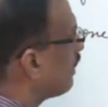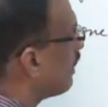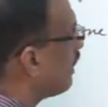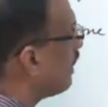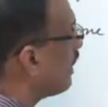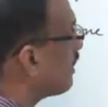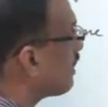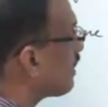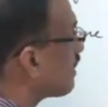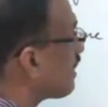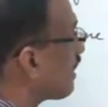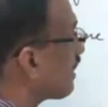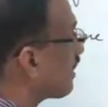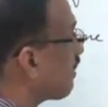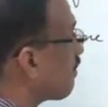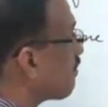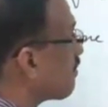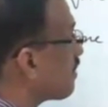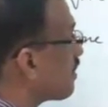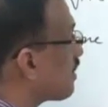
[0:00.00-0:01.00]
it is a
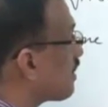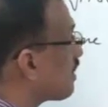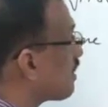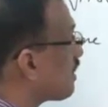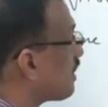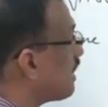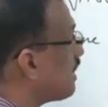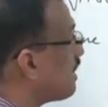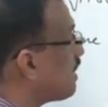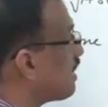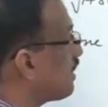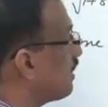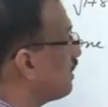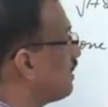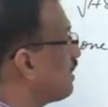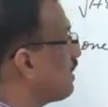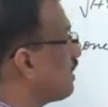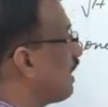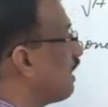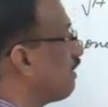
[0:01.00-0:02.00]

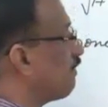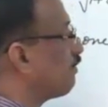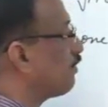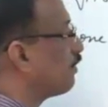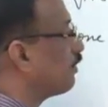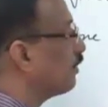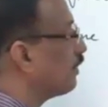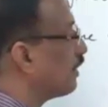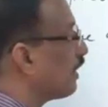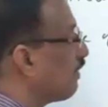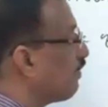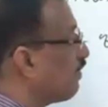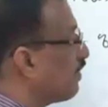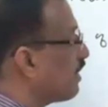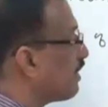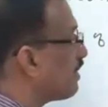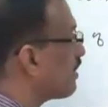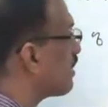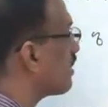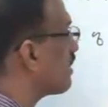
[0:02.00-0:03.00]
circumcenter, therefore if
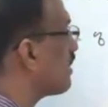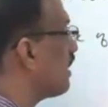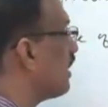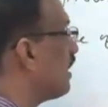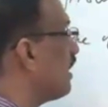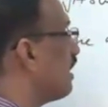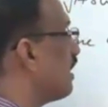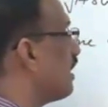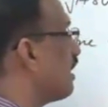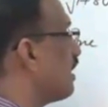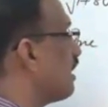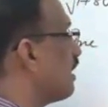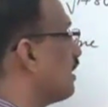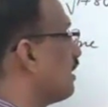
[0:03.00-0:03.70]
it is a C,